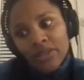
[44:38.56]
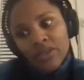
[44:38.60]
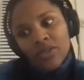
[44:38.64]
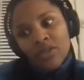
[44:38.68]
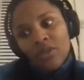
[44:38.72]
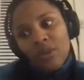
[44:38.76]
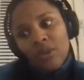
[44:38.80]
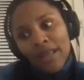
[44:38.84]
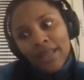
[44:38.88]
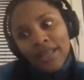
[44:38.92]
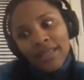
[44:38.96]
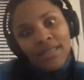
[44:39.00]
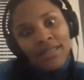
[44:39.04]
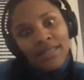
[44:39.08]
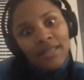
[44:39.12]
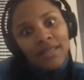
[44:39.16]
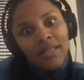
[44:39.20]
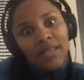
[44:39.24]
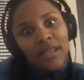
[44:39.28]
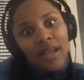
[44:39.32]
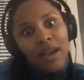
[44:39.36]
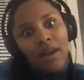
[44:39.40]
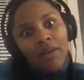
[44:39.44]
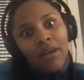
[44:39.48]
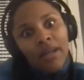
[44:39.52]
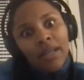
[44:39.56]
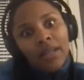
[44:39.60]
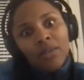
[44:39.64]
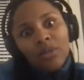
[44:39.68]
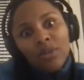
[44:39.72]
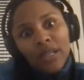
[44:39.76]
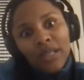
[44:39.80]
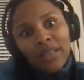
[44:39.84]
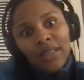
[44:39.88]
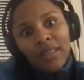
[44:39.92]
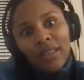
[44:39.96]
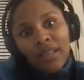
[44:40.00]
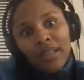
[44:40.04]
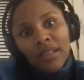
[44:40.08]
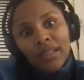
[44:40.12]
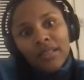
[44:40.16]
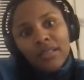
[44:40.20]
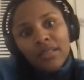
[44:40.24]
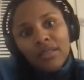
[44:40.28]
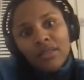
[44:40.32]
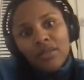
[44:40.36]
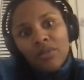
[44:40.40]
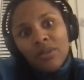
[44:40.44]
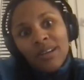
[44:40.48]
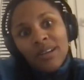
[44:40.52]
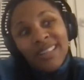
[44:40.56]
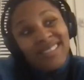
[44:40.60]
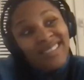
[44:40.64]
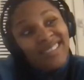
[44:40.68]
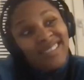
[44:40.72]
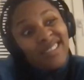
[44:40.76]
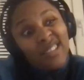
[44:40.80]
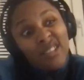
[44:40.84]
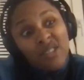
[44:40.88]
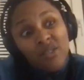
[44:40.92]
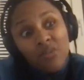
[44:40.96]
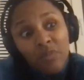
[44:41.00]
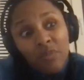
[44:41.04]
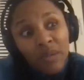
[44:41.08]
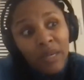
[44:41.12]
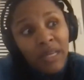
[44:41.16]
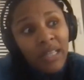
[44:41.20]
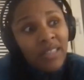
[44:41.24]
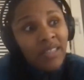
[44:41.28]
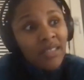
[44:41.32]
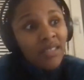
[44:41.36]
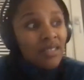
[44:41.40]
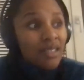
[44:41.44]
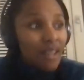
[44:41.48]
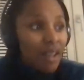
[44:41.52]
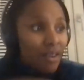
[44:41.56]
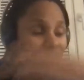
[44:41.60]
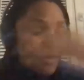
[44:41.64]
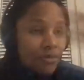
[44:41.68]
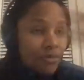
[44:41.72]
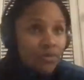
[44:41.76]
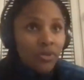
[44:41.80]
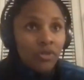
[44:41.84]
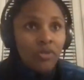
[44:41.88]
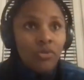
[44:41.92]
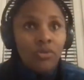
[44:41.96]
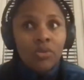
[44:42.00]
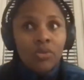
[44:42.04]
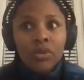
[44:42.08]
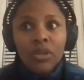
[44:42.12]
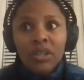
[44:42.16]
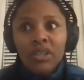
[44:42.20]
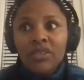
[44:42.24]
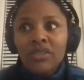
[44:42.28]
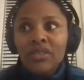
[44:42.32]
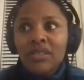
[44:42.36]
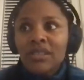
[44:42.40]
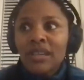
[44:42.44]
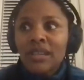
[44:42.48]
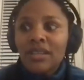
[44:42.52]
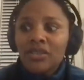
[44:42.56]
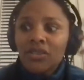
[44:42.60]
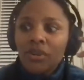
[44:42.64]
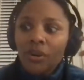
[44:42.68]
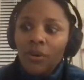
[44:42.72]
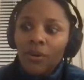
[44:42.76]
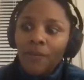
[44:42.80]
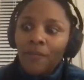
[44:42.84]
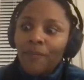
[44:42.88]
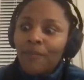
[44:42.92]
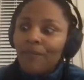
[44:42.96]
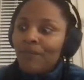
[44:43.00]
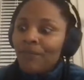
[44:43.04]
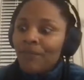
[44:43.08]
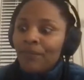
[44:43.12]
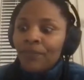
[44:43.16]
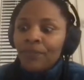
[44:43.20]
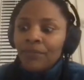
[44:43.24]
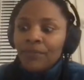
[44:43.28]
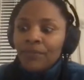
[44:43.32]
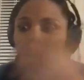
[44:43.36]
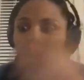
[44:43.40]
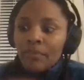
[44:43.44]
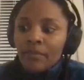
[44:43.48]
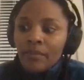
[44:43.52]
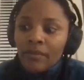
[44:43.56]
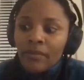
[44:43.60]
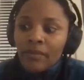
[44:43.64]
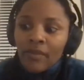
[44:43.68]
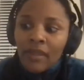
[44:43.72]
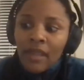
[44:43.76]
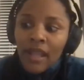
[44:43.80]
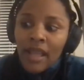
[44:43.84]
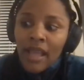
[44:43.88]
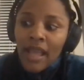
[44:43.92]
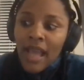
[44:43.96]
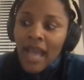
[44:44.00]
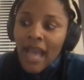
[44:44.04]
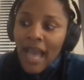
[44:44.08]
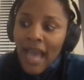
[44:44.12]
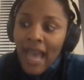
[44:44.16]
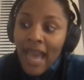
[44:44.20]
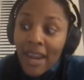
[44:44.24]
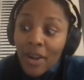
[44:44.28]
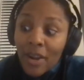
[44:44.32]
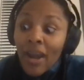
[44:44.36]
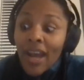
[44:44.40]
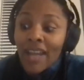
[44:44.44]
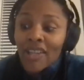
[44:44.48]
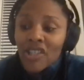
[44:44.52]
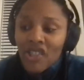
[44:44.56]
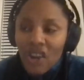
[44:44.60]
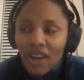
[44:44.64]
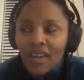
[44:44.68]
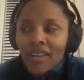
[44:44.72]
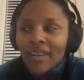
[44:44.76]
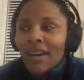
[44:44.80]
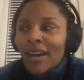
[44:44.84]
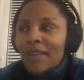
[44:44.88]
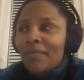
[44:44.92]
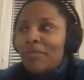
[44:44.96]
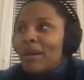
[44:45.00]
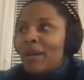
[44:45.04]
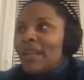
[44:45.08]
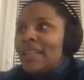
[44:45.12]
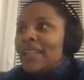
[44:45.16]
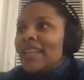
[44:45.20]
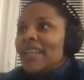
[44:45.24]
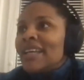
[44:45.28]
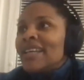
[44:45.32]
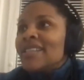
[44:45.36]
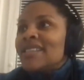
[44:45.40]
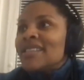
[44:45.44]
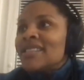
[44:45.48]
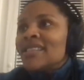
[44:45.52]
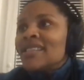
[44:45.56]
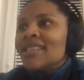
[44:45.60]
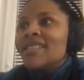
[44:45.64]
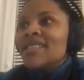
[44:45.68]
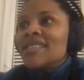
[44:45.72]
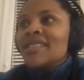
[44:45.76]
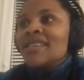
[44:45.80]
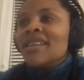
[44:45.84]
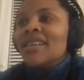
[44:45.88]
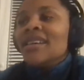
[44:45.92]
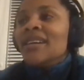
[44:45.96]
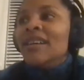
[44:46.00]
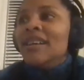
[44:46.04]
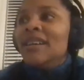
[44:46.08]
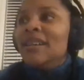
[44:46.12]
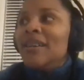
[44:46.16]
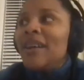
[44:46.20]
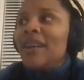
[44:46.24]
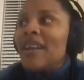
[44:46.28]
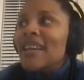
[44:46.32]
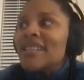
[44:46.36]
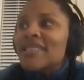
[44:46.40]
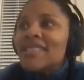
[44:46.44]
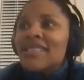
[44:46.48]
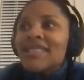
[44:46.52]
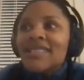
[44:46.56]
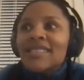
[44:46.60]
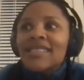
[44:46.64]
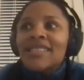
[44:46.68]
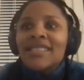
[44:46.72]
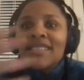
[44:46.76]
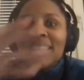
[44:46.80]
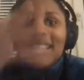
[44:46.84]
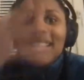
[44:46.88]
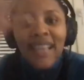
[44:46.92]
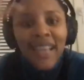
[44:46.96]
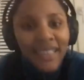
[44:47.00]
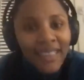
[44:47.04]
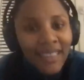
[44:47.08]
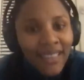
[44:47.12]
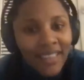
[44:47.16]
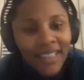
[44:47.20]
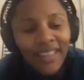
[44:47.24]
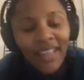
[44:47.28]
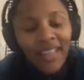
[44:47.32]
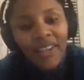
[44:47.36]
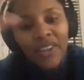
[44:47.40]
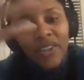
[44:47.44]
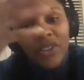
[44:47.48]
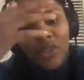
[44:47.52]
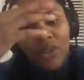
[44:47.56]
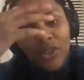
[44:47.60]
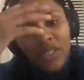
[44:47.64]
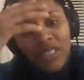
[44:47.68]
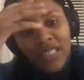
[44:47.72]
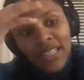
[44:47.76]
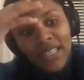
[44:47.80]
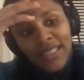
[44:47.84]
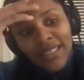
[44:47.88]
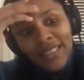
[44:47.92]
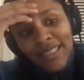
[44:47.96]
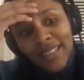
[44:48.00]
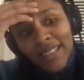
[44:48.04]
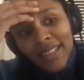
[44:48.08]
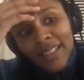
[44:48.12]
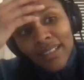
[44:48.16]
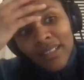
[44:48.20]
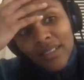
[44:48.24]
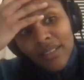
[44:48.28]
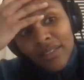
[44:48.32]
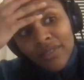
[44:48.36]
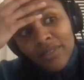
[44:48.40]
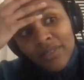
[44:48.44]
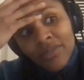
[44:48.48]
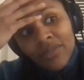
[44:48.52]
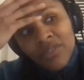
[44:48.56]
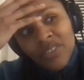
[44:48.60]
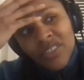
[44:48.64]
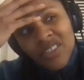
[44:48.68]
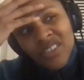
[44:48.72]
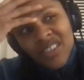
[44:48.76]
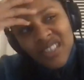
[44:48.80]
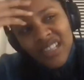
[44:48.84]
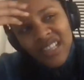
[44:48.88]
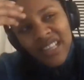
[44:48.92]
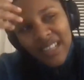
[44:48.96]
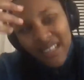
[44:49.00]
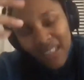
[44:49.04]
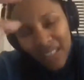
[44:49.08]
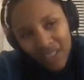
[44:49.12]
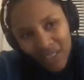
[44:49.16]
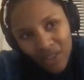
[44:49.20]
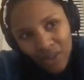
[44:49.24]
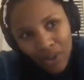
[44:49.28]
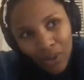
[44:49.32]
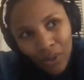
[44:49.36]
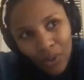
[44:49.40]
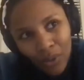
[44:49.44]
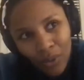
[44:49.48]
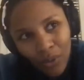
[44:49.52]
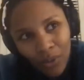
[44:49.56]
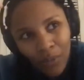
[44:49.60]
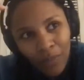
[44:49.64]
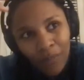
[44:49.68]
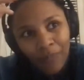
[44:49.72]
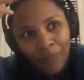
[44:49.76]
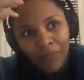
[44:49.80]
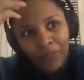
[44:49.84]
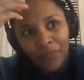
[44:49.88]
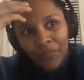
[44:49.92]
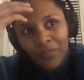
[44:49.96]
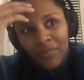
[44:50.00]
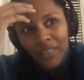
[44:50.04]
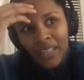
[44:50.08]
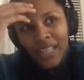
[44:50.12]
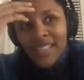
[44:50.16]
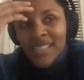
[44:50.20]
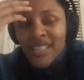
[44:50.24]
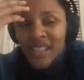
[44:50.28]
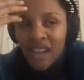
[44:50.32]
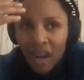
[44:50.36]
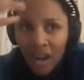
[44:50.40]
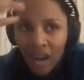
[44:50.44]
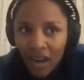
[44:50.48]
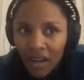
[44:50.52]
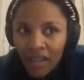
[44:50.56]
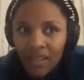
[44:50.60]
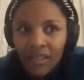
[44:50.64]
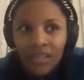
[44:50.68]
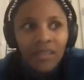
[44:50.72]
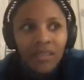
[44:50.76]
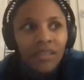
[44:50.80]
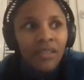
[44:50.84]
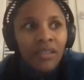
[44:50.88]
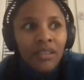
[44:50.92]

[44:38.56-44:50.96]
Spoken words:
so I need to see how I look at things. So I started to make stuff to understand. So anyway, I talk a lot, but it's the idea, you know, the idea of just letting go. It's hard.